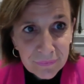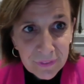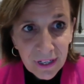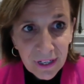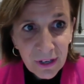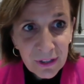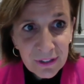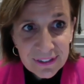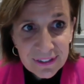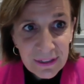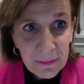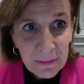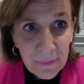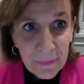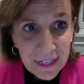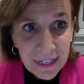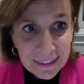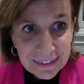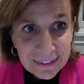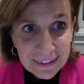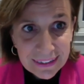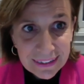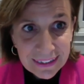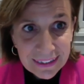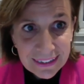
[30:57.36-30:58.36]
a
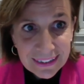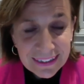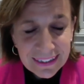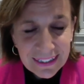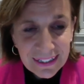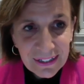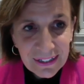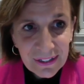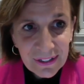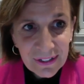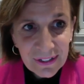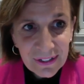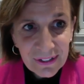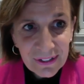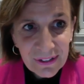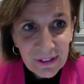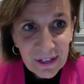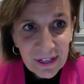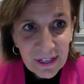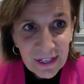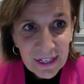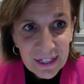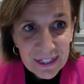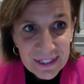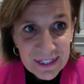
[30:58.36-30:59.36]
thematic,
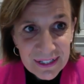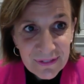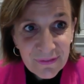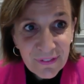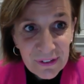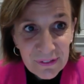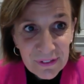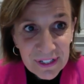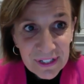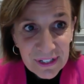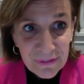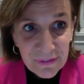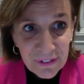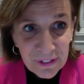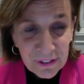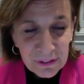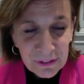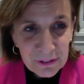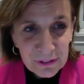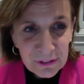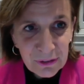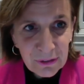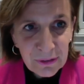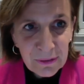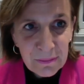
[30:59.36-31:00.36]
it's very
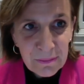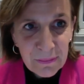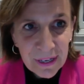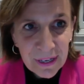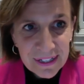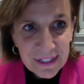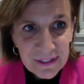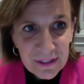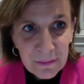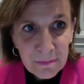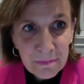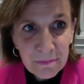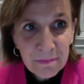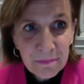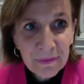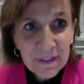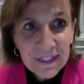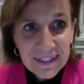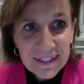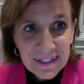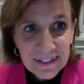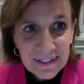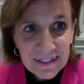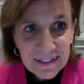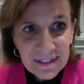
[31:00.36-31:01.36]
difficult to embed the
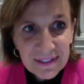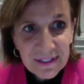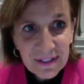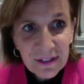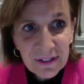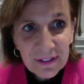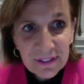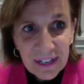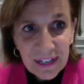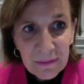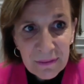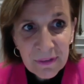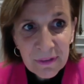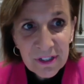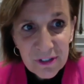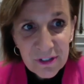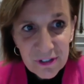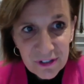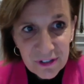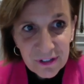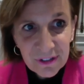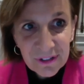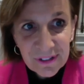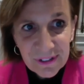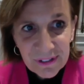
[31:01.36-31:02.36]
business
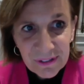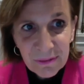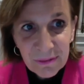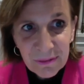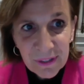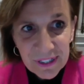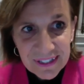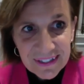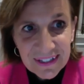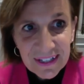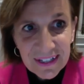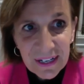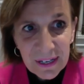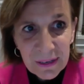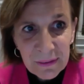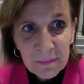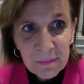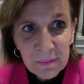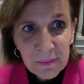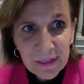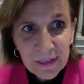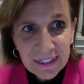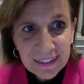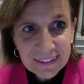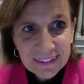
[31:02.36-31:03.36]
dimension with the
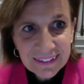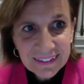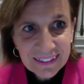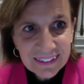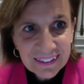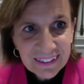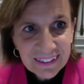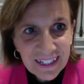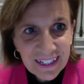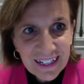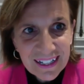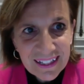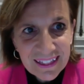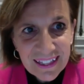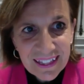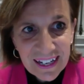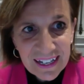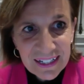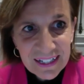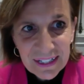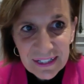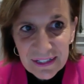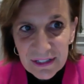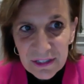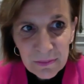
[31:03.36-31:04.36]
impact, and
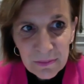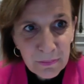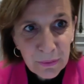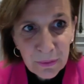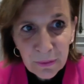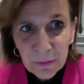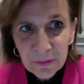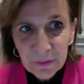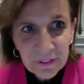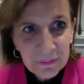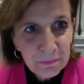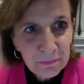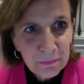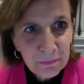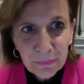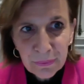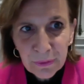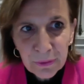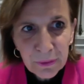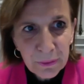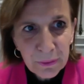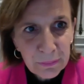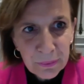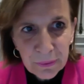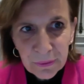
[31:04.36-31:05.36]
then it's pure
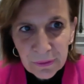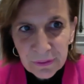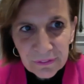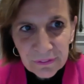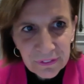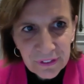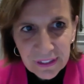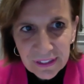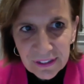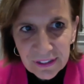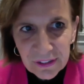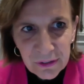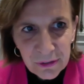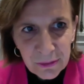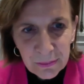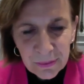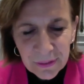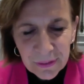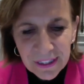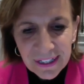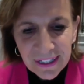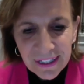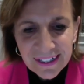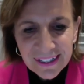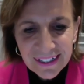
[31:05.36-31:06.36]

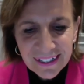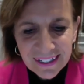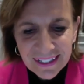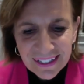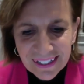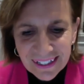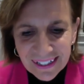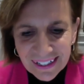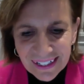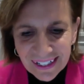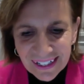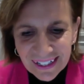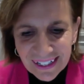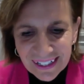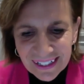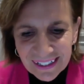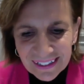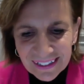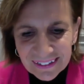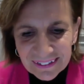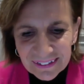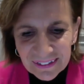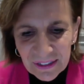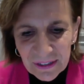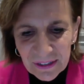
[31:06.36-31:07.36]
philanthropy,
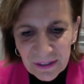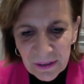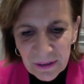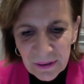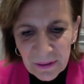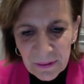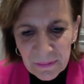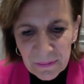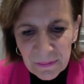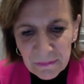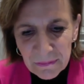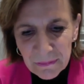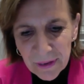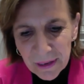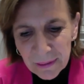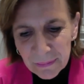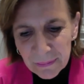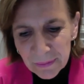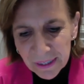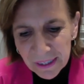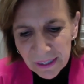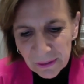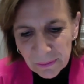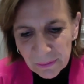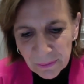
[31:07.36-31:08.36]
and
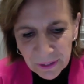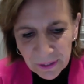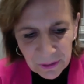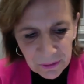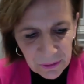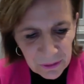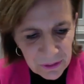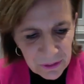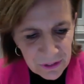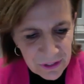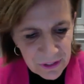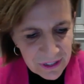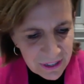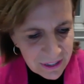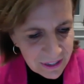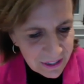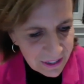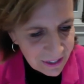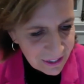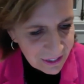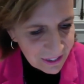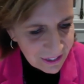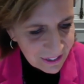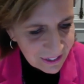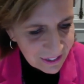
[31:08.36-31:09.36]
maybe we could
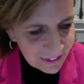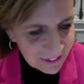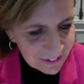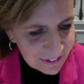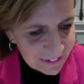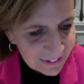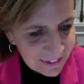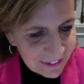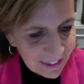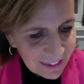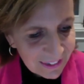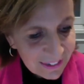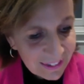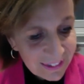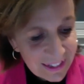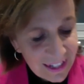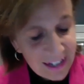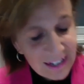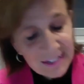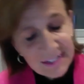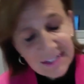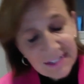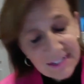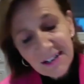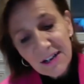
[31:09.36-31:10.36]
take
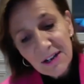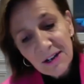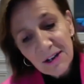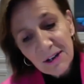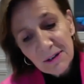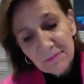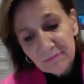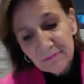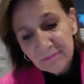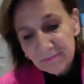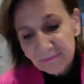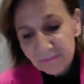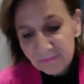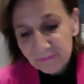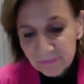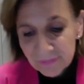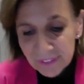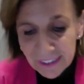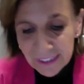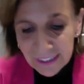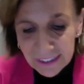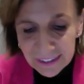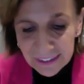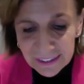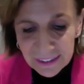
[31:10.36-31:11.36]
then
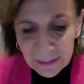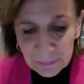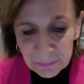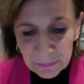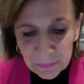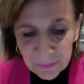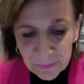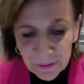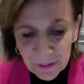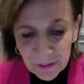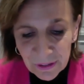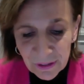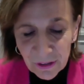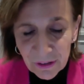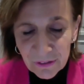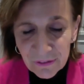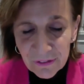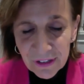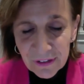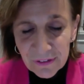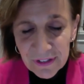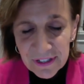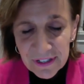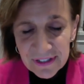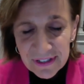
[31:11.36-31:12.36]
keep a
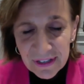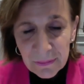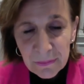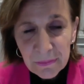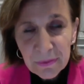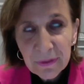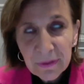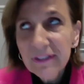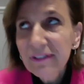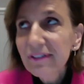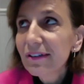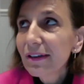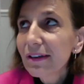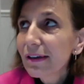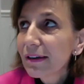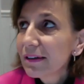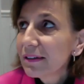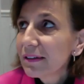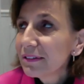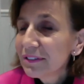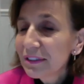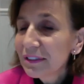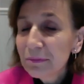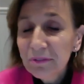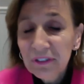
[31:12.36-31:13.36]
very separate
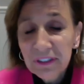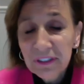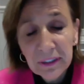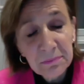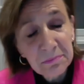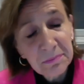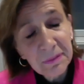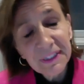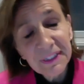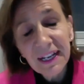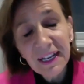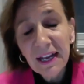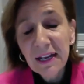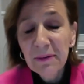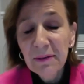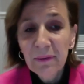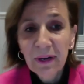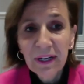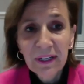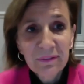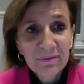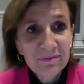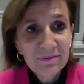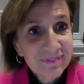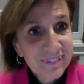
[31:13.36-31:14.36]
team for that. But
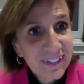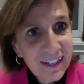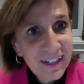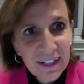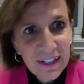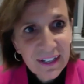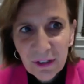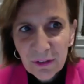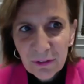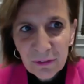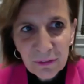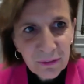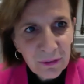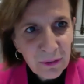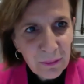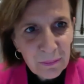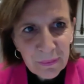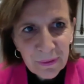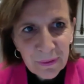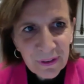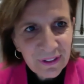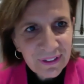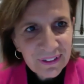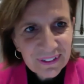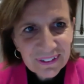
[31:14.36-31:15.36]
anyway,
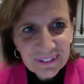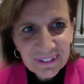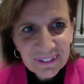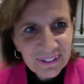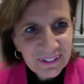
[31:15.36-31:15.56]
super